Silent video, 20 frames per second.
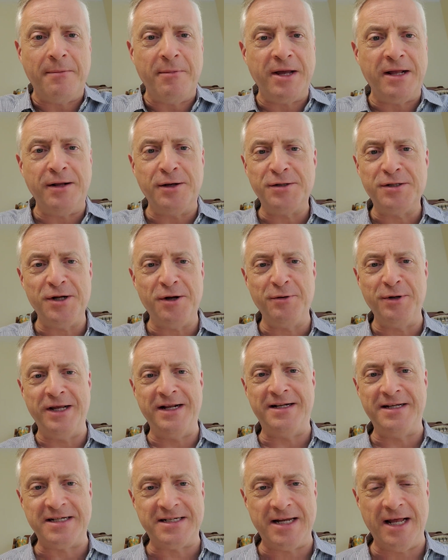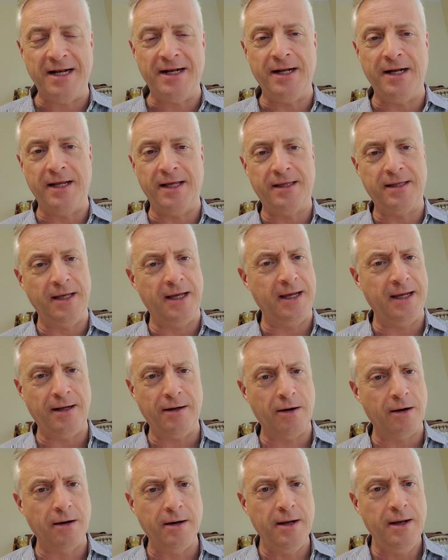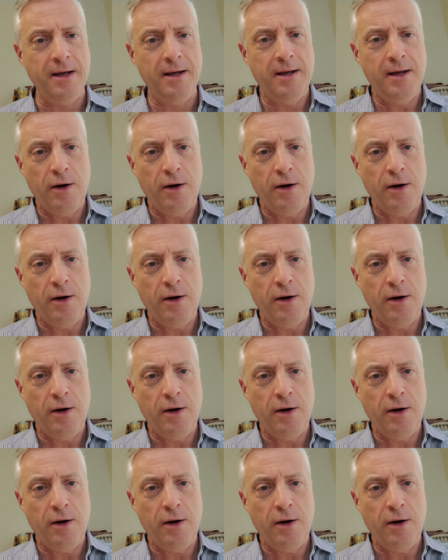I mean, there's no need to send anything or,